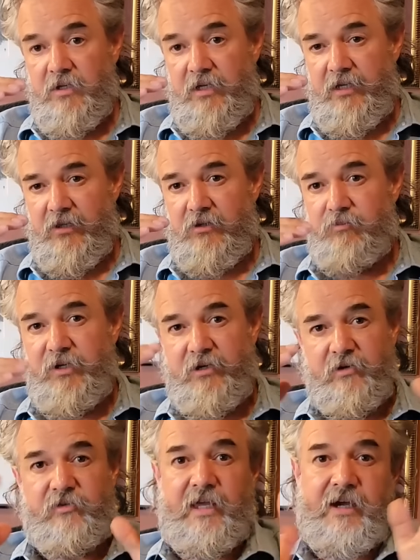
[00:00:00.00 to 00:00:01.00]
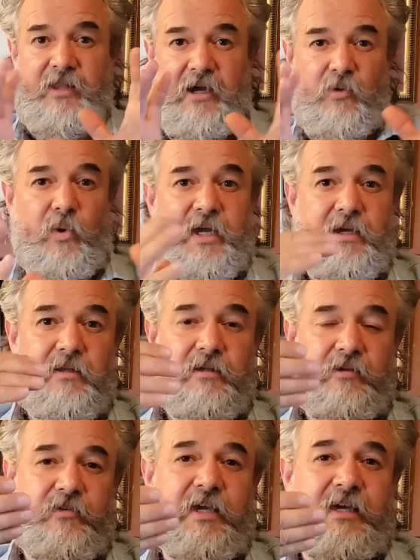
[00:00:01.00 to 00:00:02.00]
it, because now that weight
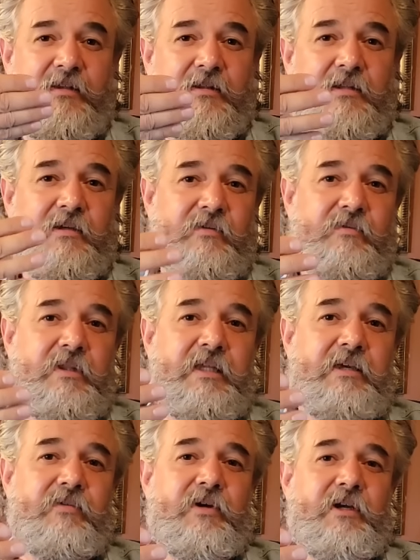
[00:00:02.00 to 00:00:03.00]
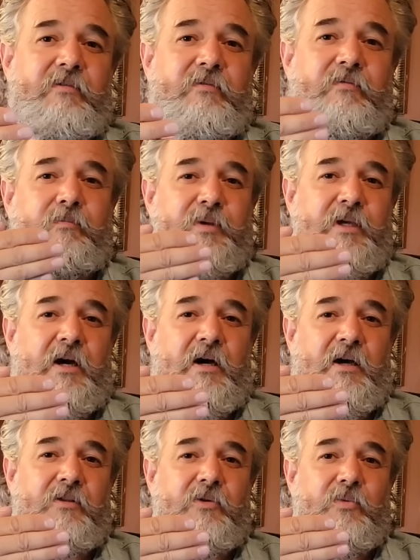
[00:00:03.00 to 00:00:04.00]
is cantilevering
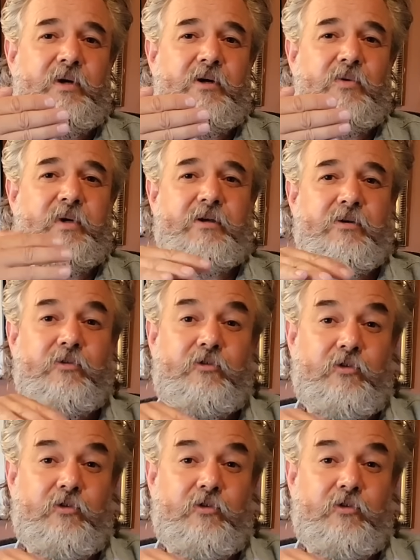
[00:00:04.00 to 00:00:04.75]
beyond the rear wheels,